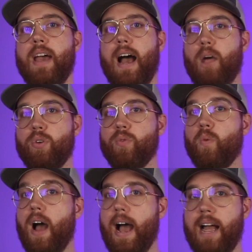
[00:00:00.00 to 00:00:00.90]
I would
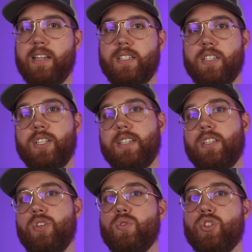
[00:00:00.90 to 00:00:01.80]
highly suggest that
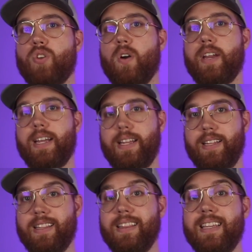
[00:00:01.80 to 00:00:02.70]
you start at
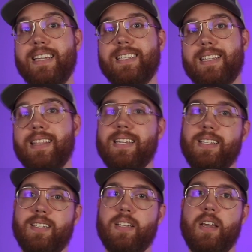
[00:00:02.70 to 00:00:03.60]
least
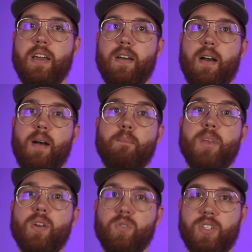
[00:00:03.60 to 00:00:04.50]
this
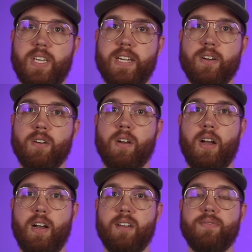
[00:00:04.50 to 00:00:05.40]
middle tier
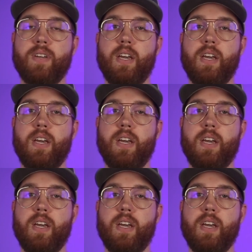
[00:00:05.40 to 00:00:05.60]
of